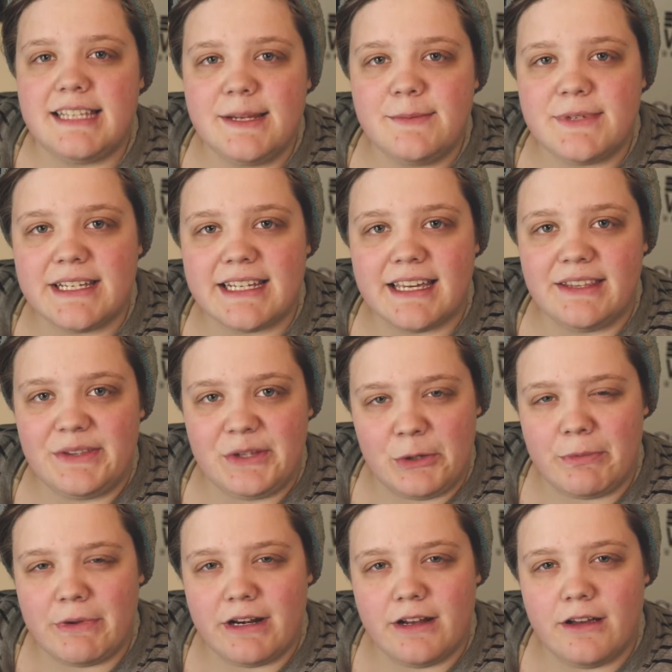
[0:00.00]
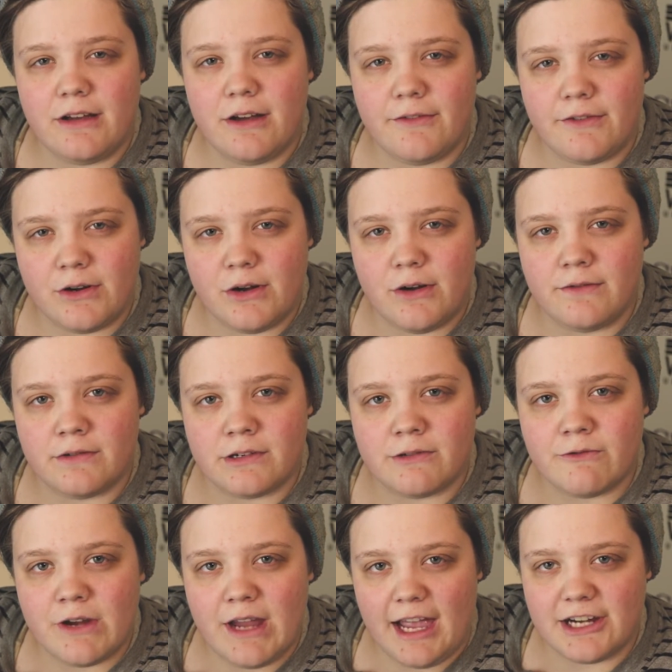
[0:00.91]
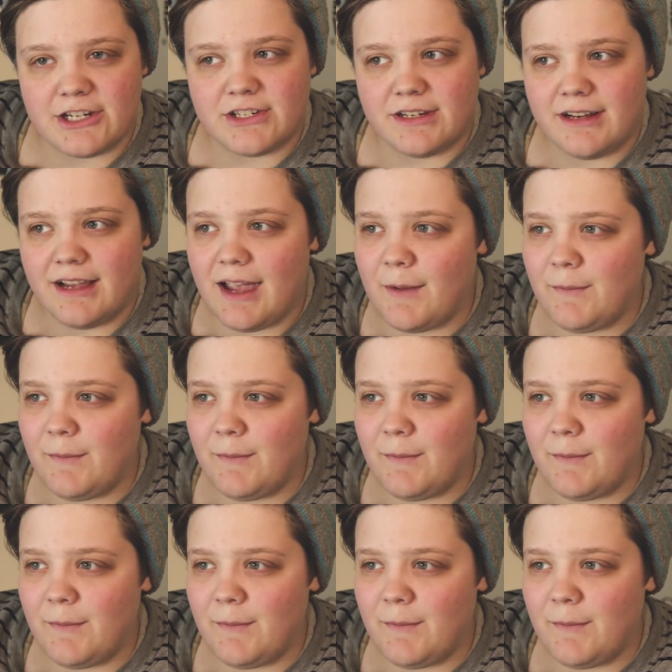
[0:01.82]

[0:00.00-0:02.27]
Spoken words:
seems like a little bit of an overreaction.